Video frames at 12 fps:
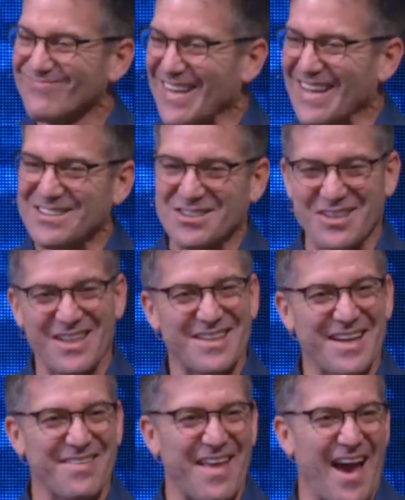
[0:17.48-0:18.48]
I, shouldn't have
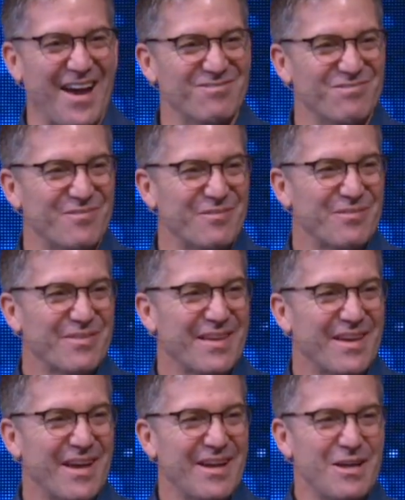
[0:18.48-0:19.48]
done that."
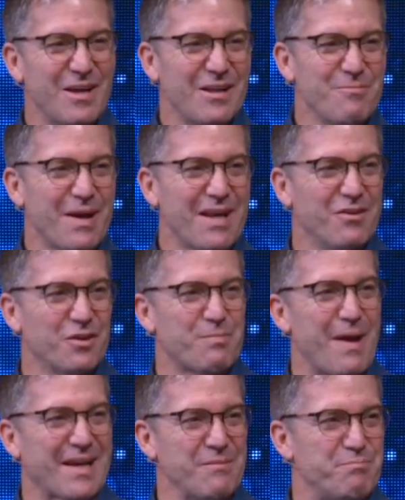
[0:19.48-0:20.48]
Any, anybody look
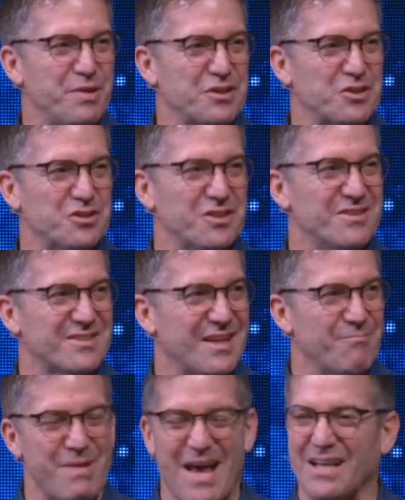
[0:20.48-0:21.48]
back at pictures and
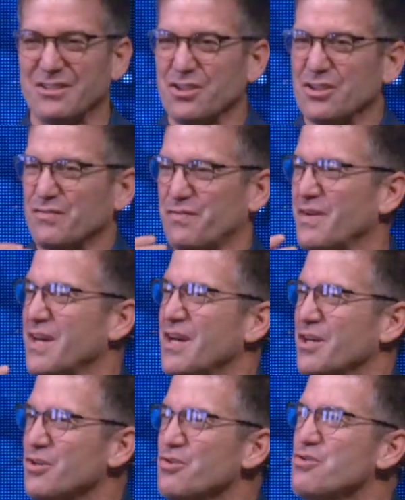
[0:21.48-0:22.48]
said, "Man, I, you just
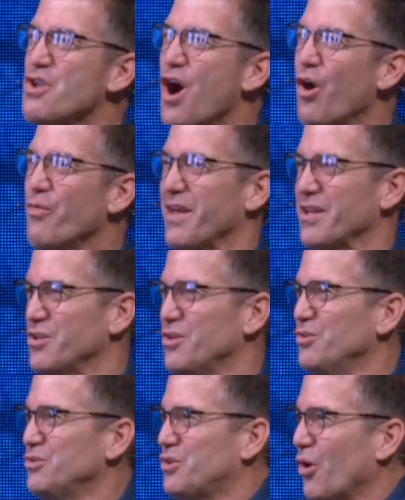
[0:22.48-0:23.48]
you know that
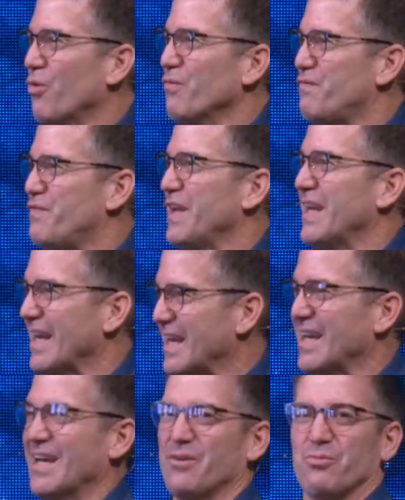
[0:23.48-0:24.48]
you don't fit
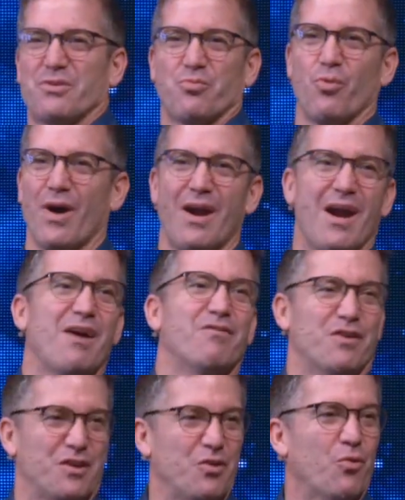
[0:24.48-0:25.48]
in with
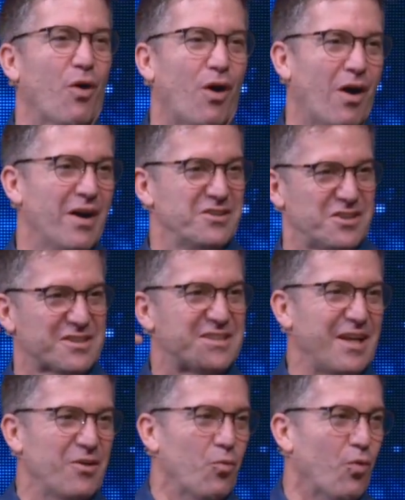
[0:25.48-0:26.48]
wherever you are. It just
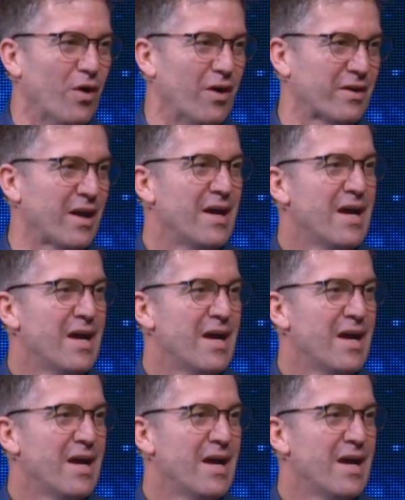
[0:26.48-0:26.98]
didn't work."